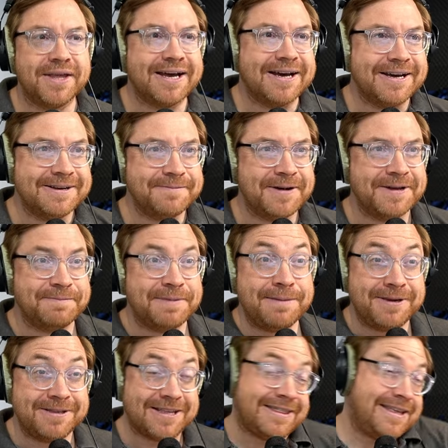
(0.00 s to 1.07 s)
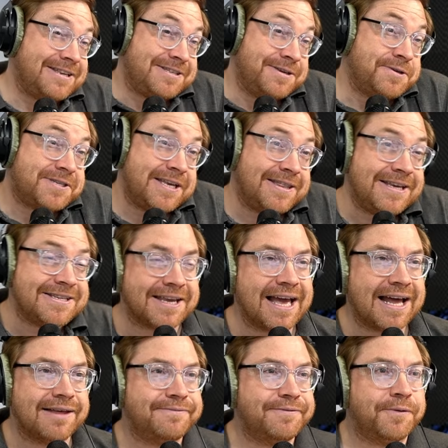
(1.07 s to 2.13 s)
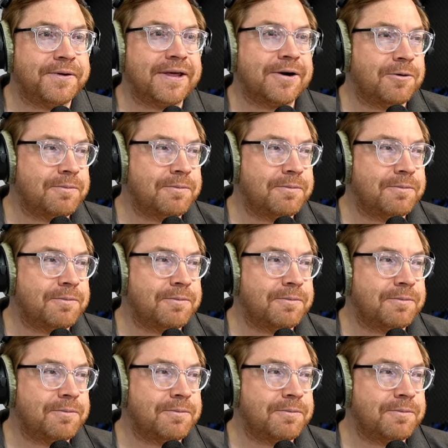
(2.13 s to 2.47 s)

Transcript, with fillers: And maybe they do see these in California,